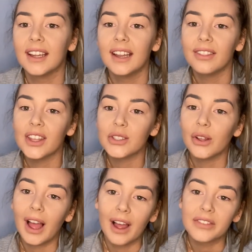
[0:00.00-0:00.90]
that's all
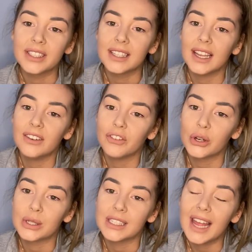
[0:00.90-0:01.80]
I have to say
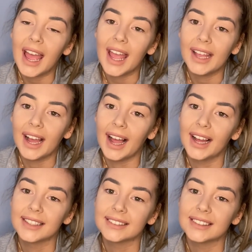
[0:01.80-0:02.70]
for today,
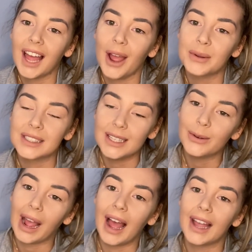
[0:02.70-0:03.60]
and I will see you
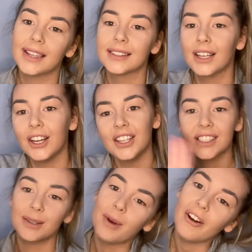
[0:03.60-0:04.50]
guys
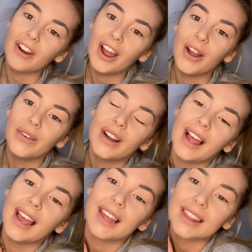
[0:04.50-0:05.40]
tomorrow.
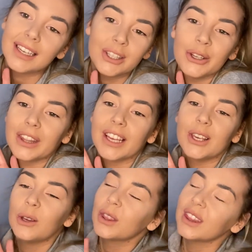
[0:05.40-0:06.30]
Thank
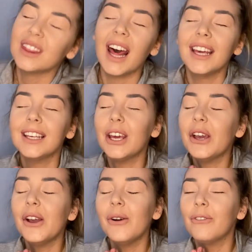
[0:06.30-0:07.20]

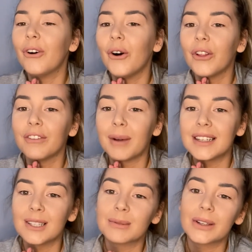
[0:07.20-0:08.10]
you for all of my
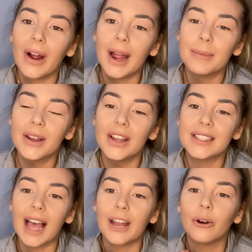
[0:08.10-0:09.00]
subscribers
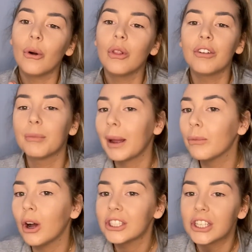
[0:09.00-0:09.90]
and all of my
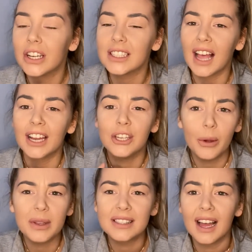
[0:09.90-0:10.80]
watchers. I
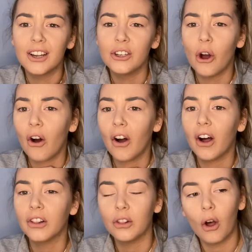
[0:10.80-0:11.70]
noticed that not
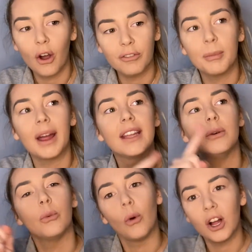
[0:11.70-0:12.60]
a lot of my
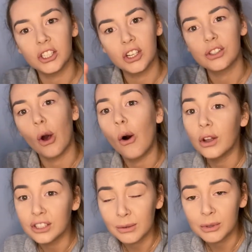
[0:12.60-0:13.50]
watchers are
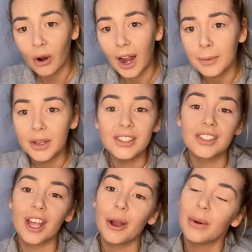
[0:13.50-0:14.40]
subscribers,
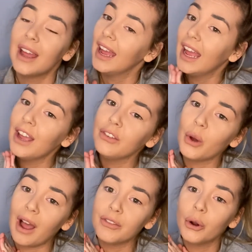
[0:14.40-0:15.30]
so if you
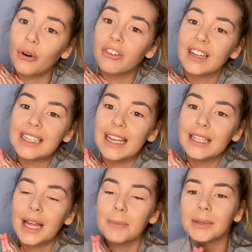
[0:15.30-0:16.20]
haven't already,
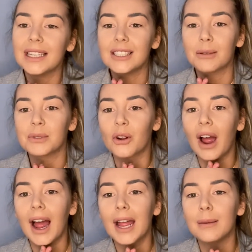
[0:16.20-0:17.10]
then please
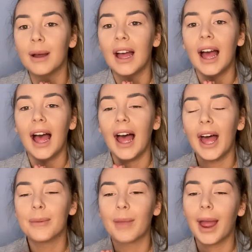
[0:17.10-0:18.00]
subscribe.
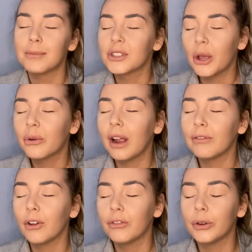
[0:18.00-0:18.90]
I'm so
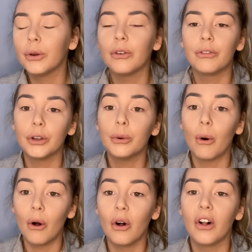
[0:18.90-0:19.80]
grateful for you
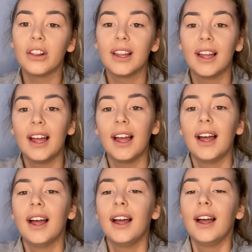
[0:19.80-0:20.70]
all
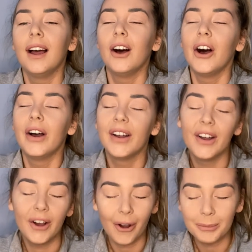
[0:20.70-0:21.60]

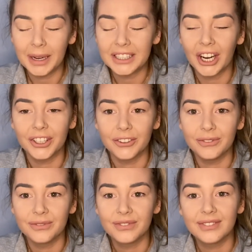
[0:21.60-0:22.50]
on my channel.
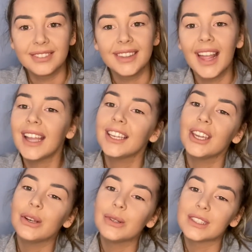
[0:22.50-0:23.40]
Thank
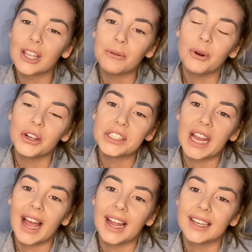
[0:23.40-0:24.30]
you so much,
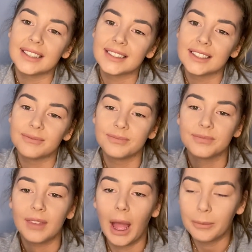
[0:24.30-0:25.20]
and
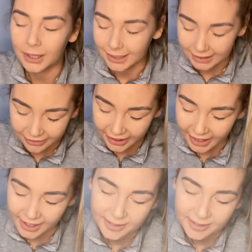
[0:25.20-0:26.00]
I'm gonna leave it there.